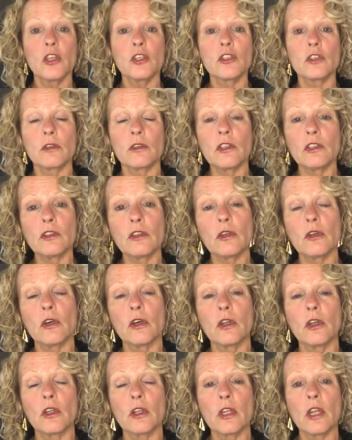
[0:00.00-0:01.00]
during the
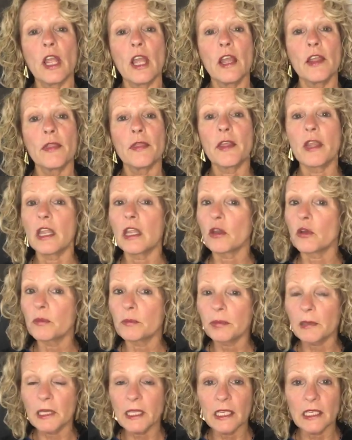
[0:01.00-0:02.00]
call, they
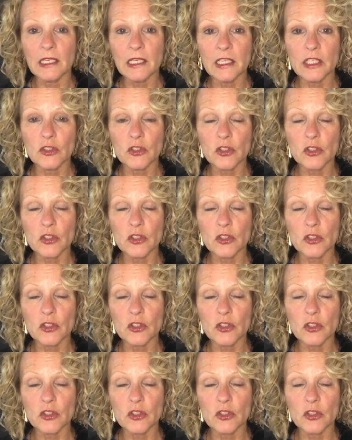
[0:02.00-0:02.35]
completely